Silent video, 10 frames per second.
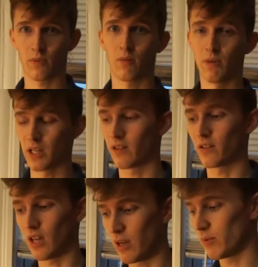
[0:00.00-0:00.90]
meaning that
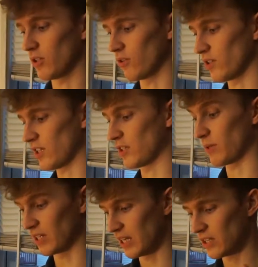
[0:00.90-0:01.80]
the ambient noise has been
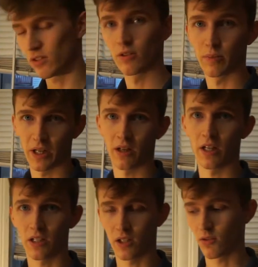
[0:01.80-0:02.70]
canceled by our
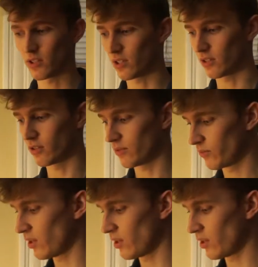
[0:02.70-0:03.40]
anti-noise signal.